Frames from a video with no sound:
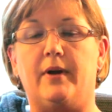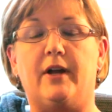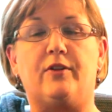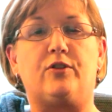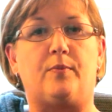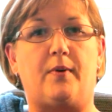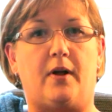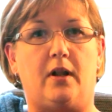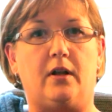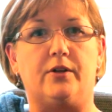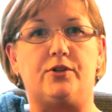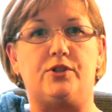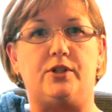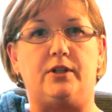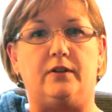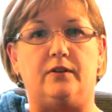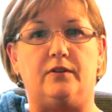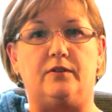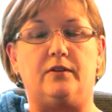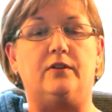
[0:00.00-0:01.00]

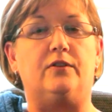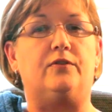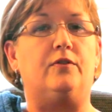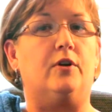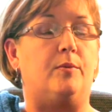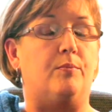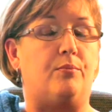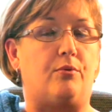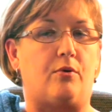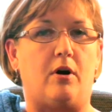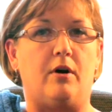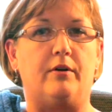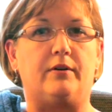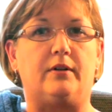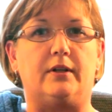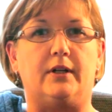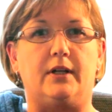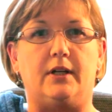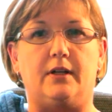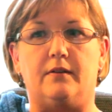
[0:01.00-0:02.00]
anthropology is very
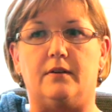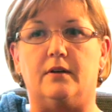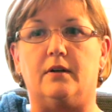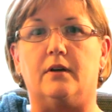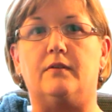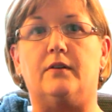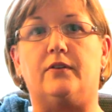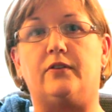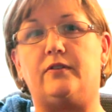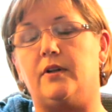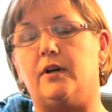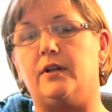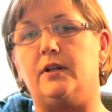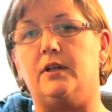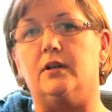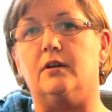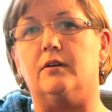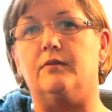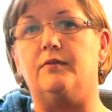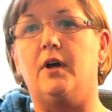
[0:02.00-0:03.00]
broadly the
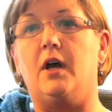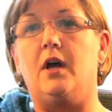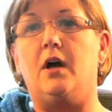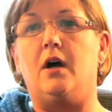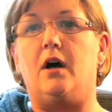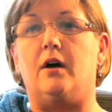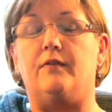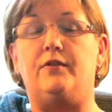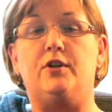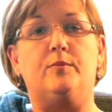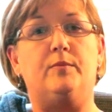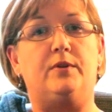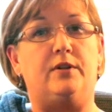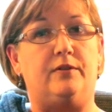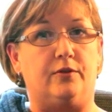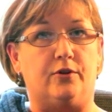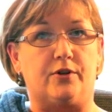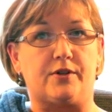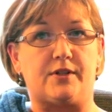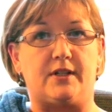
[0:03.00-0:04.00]
study of
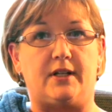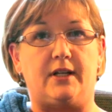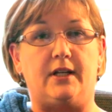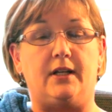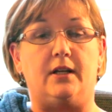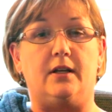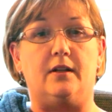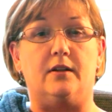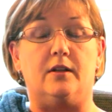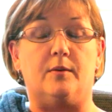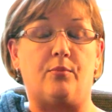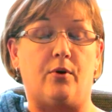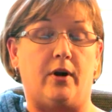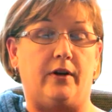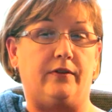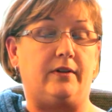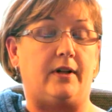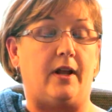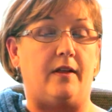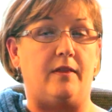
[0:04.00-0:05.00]
human diversity in the
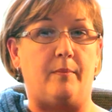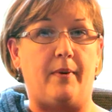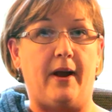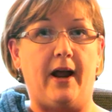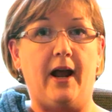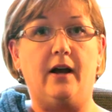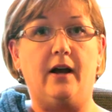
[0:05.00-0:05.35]
present and the